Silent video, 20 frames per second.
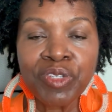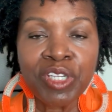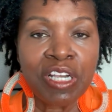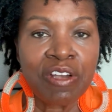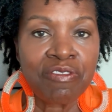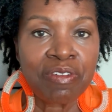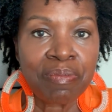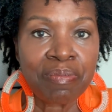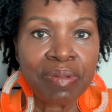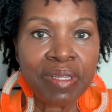
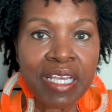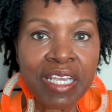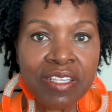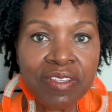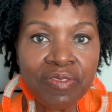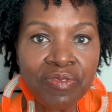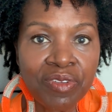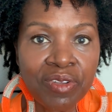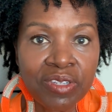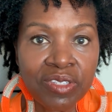If a place
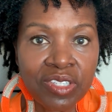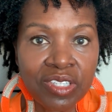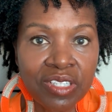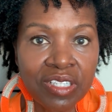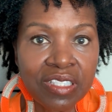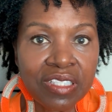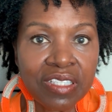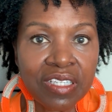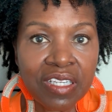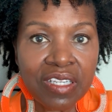feels
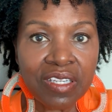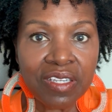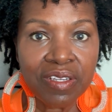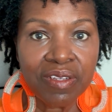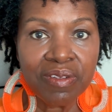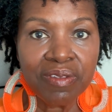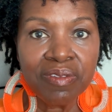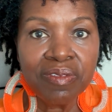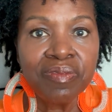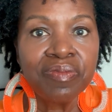good to
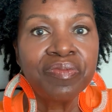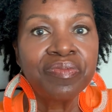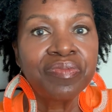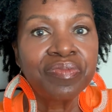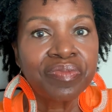you,